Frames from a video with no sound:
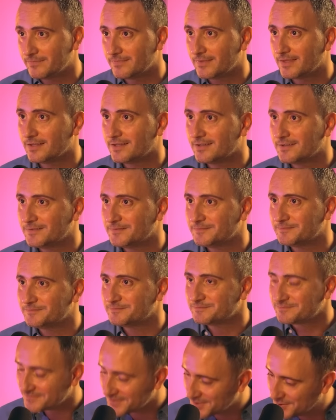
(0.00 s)
Sounds good.
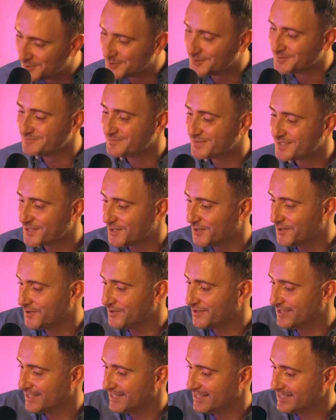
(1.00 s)
Cool.
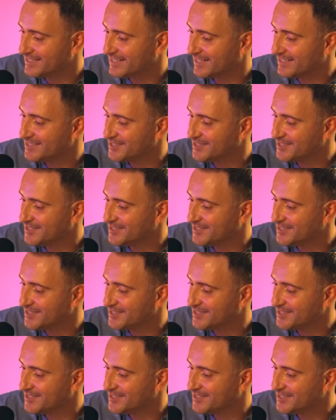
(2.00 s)
So let's get